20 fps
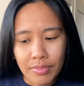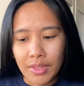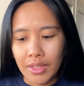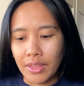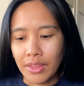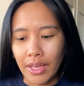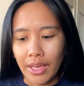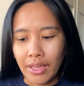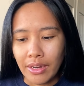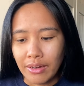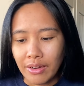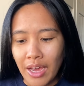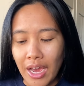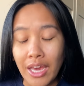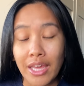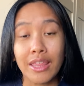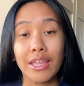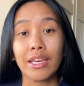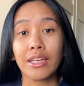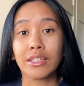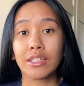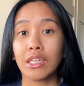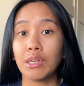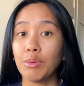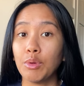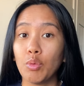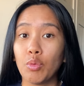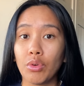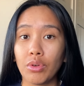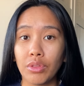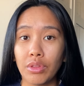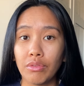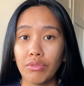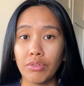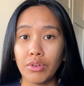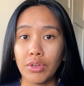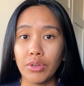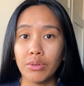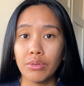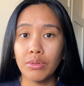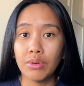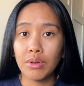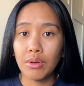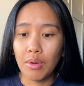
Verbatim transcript: then I think it's gonna be worth it for you.